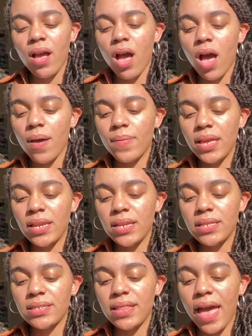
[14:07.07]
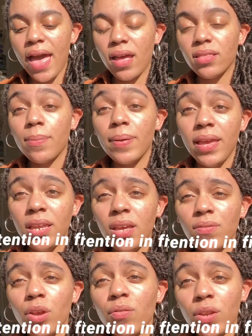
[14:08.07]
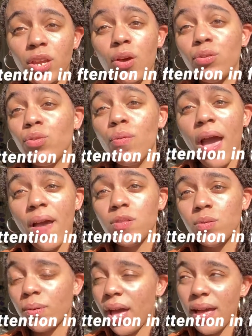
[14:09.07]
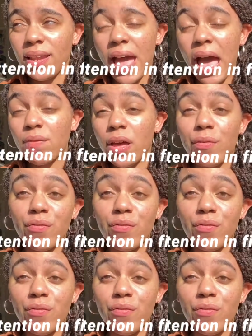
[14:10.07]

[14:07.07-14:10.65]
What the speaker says: and it's that at the beginning of your video you have to kind of have a